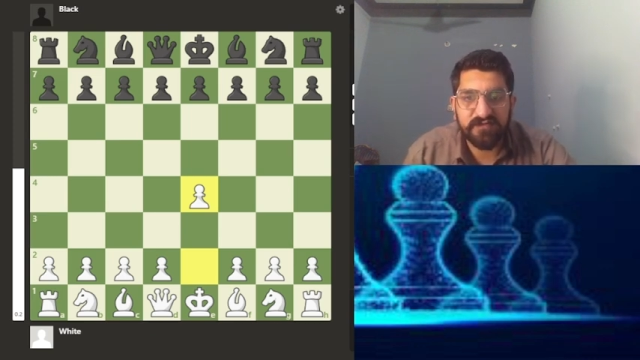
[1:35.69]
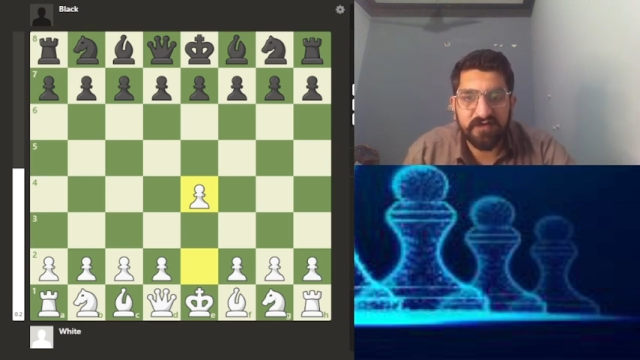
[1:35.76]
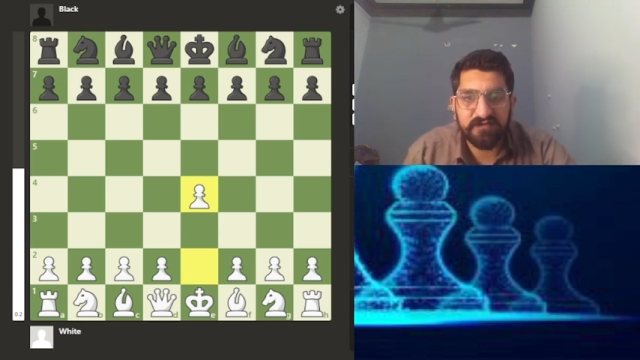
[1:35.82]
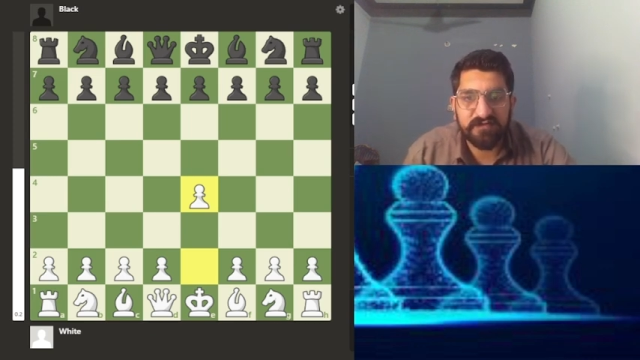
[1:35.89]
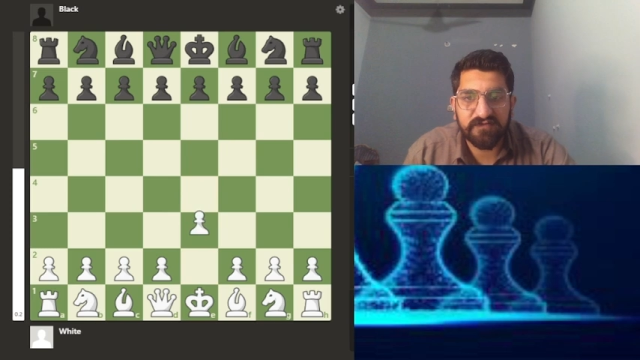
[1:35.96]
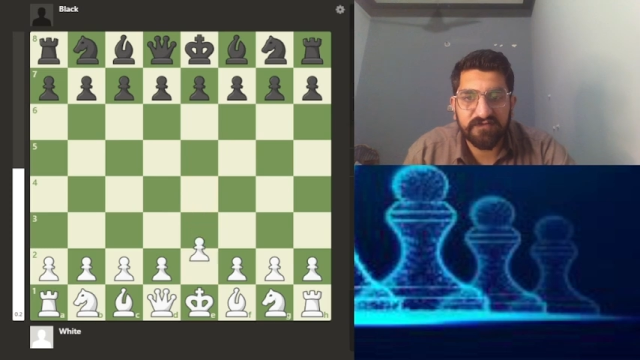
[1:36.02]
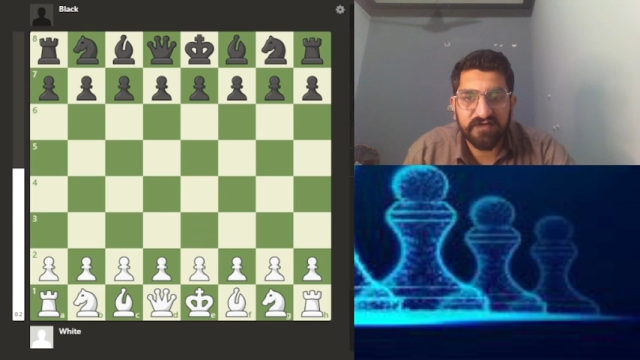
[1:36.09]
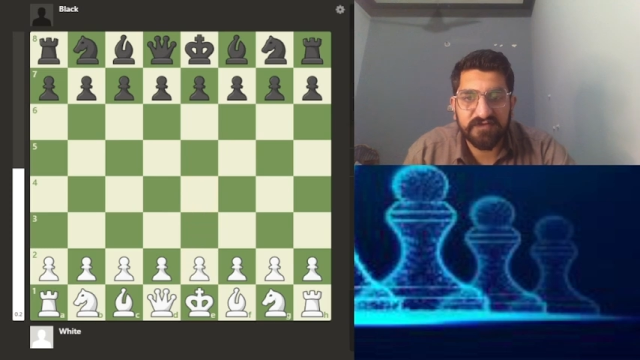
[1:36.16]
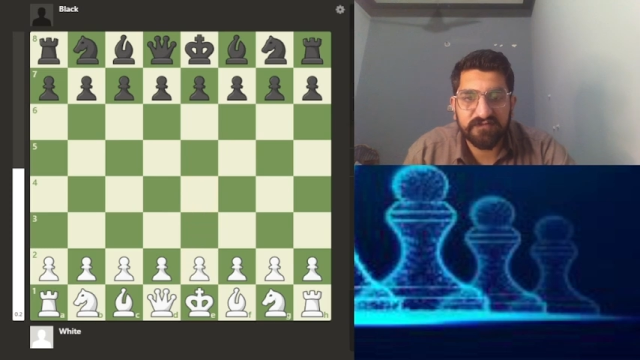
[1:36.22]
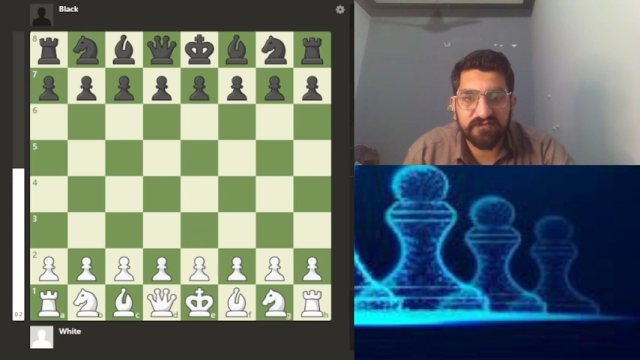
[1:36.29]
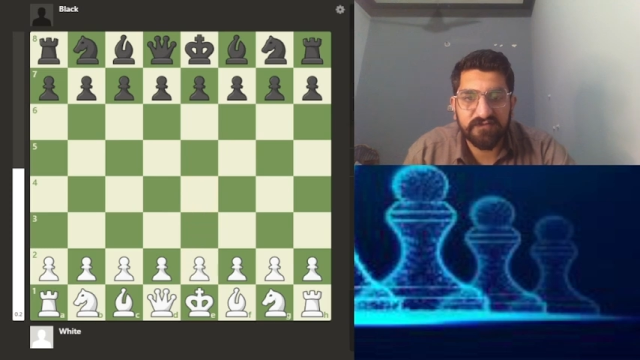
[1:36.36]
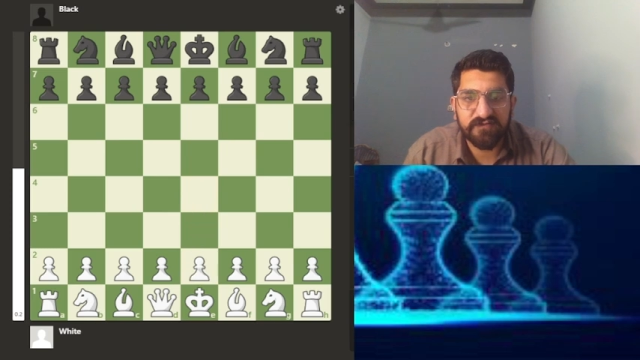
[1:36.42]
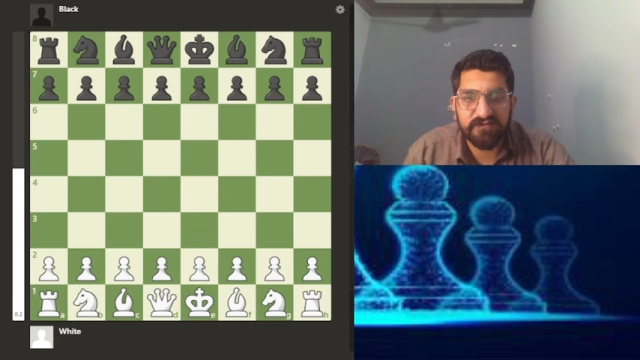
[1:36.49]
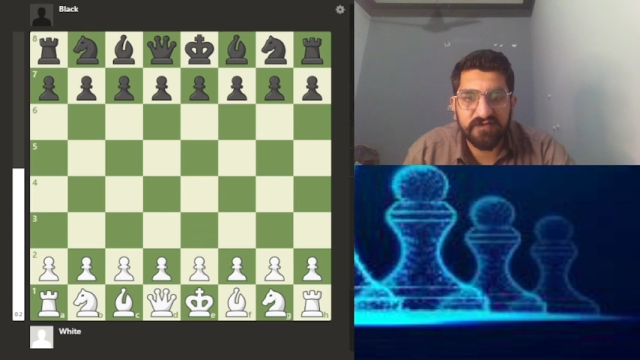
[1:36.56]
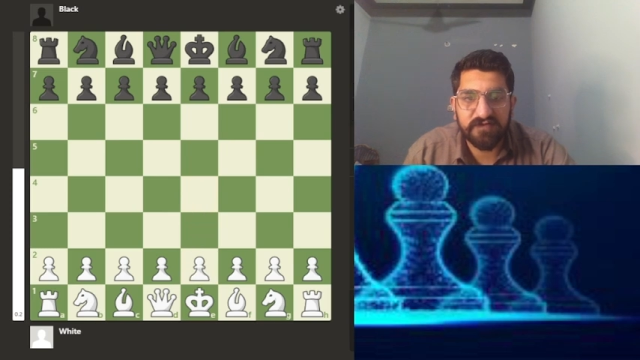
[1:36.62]

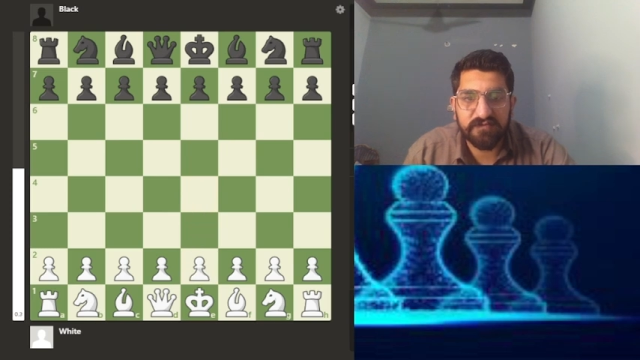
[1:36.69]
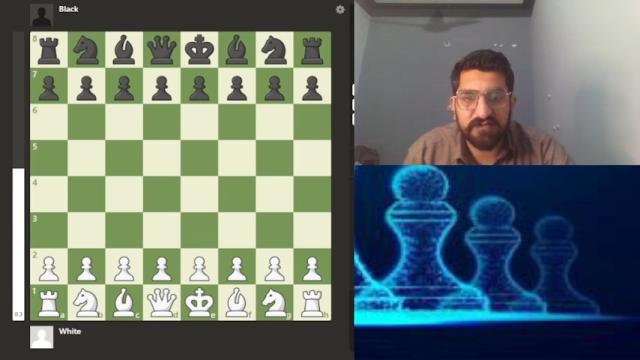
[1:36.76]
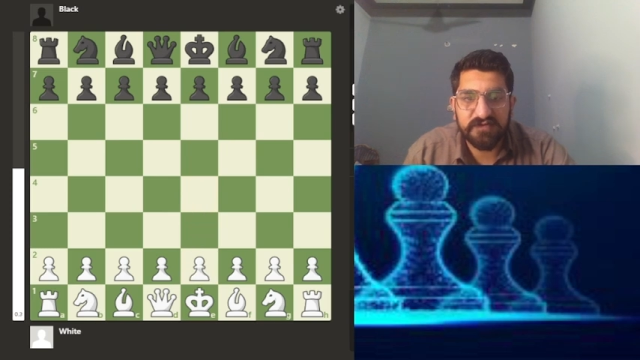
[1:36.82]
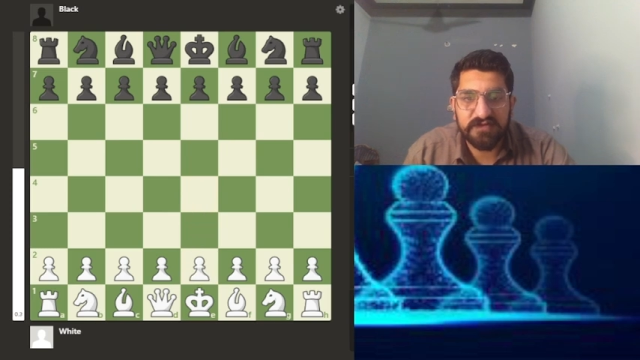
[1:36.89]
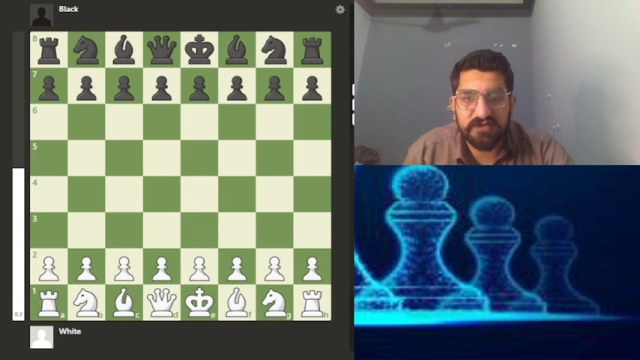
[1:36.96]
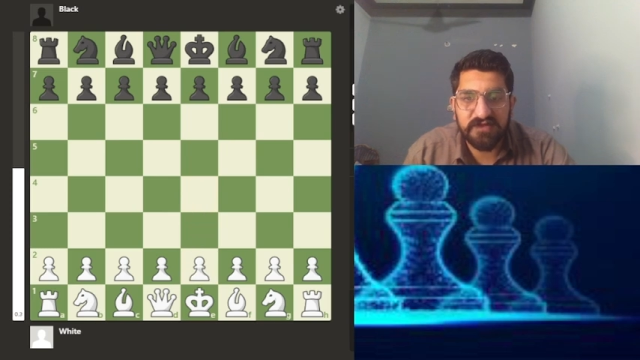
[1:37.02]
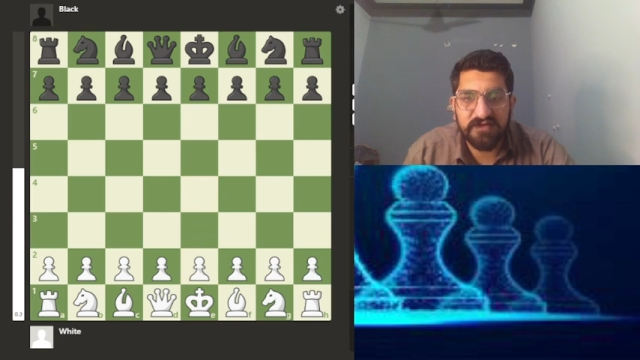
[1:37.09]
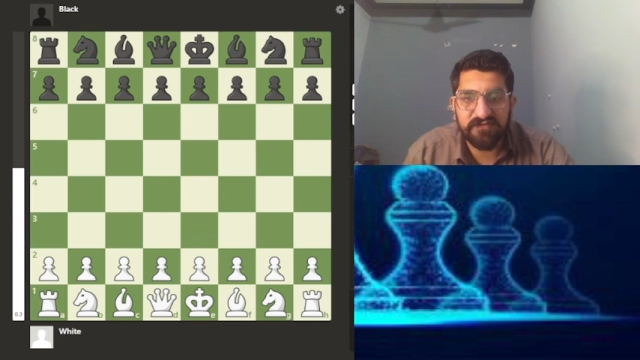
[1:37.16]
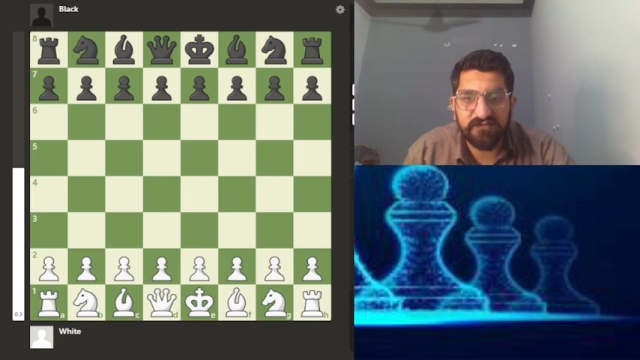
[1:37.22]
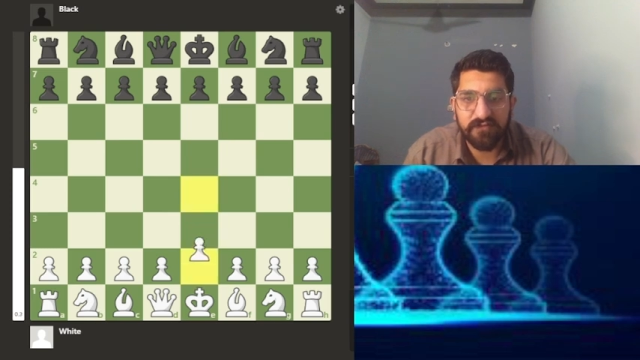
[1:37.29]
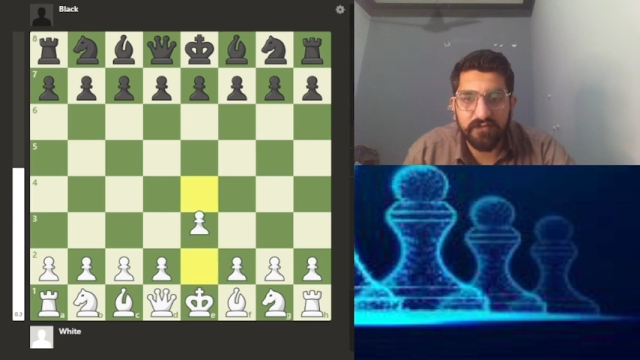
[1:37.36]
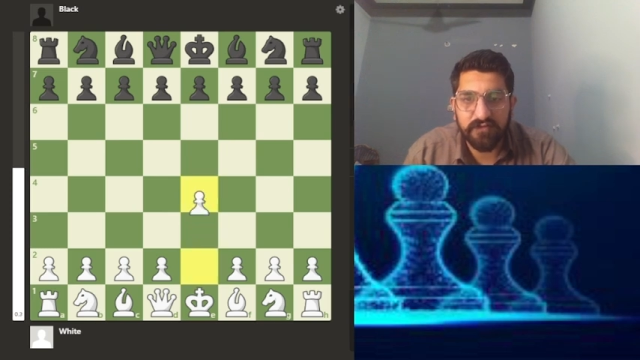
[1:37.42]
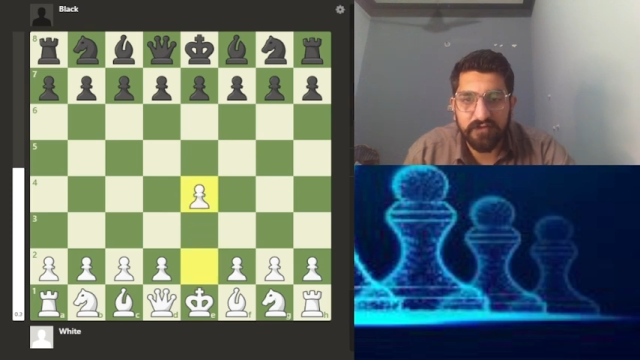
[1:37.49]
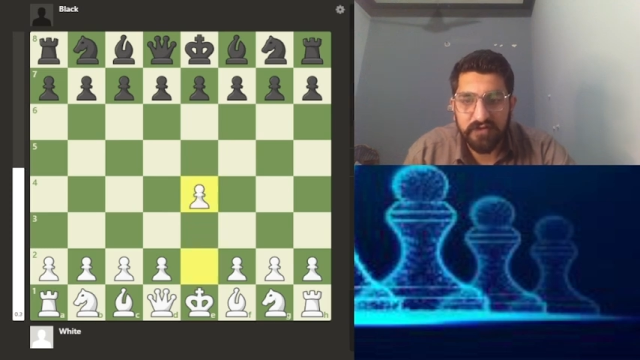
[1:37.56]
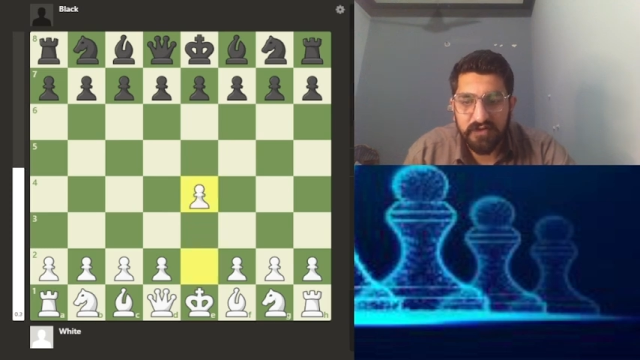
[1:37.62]
will be
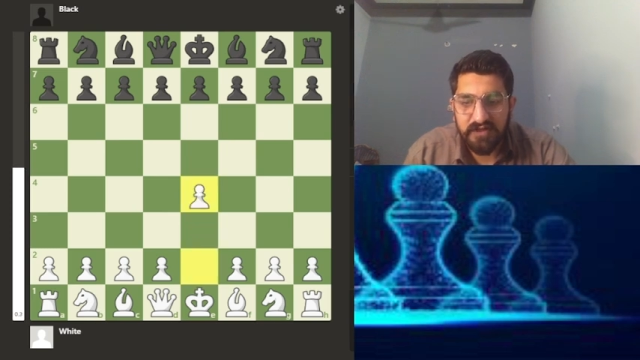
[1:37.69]
e4.